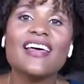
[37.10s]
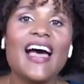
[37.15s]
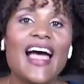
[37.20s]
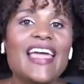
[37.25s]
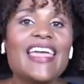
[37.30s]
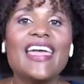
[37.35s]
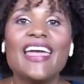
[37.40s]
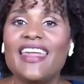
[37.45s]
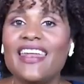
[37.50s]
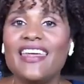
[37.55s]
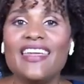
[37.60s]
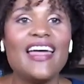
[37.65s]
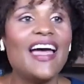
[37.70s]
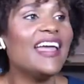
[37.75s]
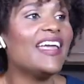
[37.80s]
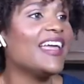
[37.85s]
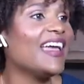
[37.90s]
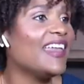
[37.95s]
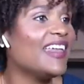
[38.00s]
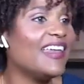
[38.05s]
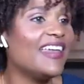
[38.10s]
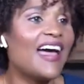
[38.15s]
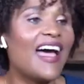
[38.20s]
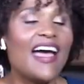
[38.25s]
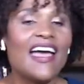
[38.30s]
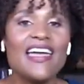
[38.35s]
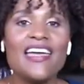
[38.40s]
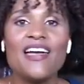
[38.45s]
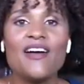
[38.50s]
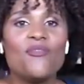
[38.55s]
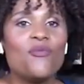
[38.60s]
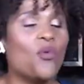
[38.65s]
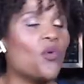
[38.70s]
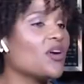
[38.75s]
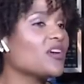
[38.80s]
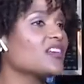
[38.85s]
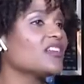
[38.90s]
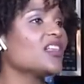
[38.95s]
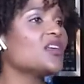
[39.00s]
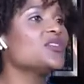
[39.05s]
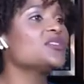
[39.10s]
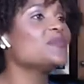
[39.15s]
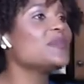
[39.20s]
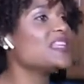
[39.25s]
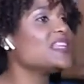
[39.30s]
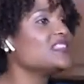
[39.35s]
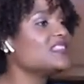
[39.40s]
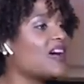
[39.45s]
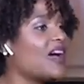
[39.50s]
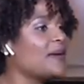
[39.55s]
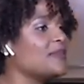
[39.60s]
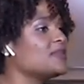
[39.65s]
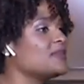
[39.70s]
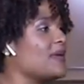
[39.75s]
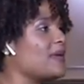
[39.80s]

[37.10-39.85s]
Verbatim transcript: I get it. I get it. I have worn clothes many times,